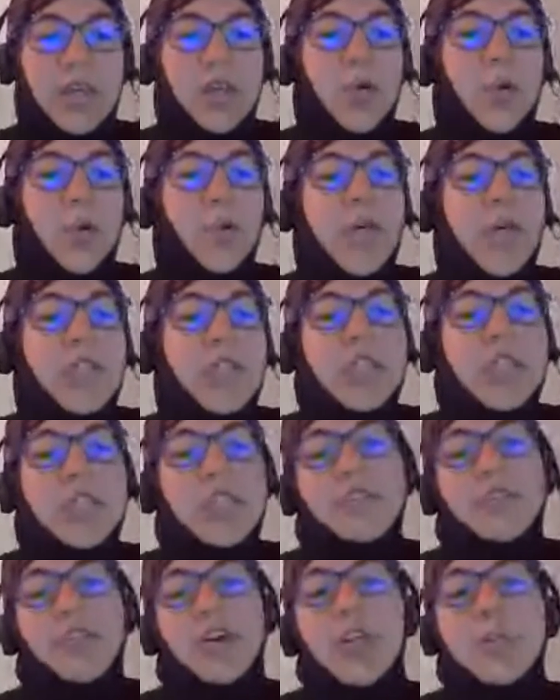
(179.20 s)
When
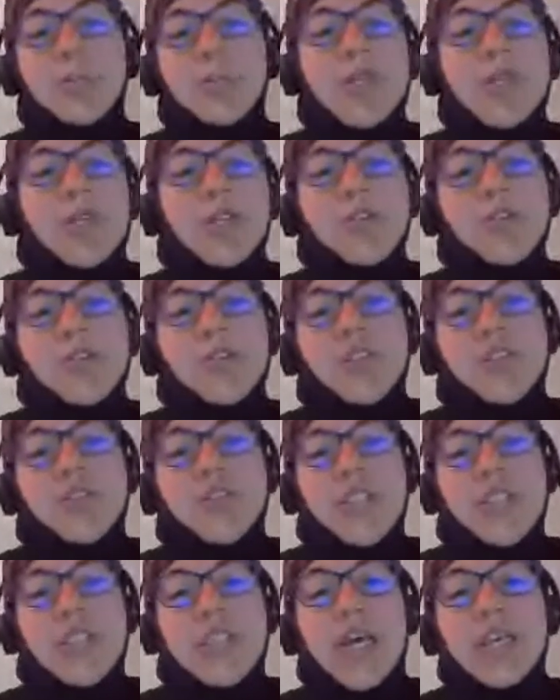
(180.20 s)
developing a
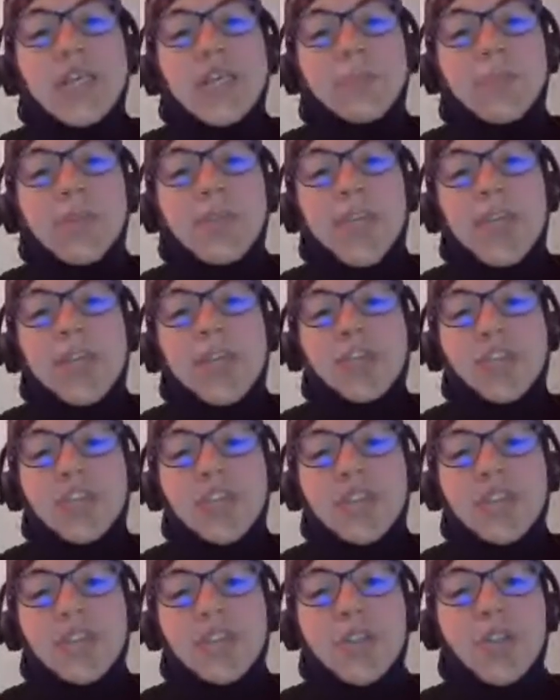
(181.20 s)
server-side
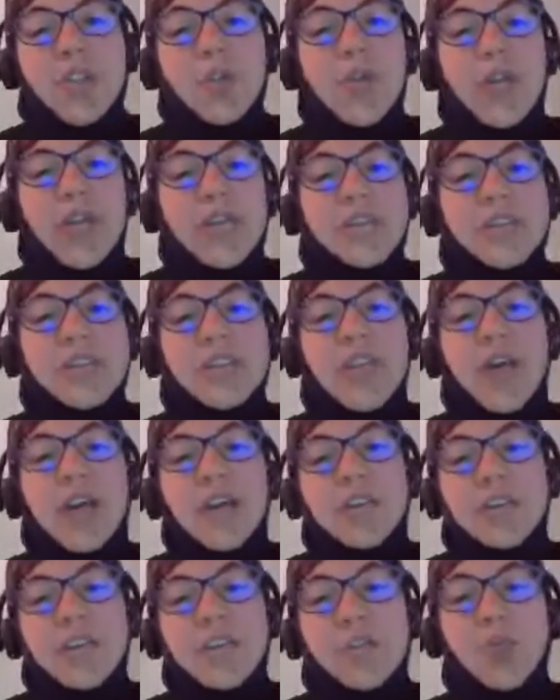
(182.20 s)
application, you can
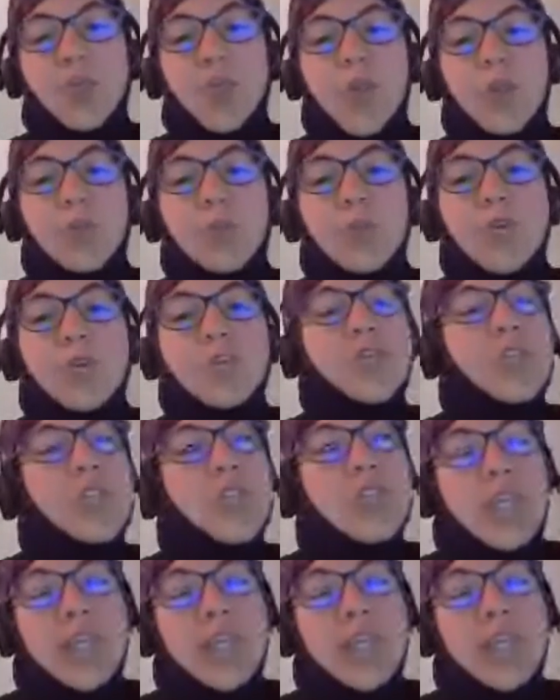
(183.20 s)
start it with a modular,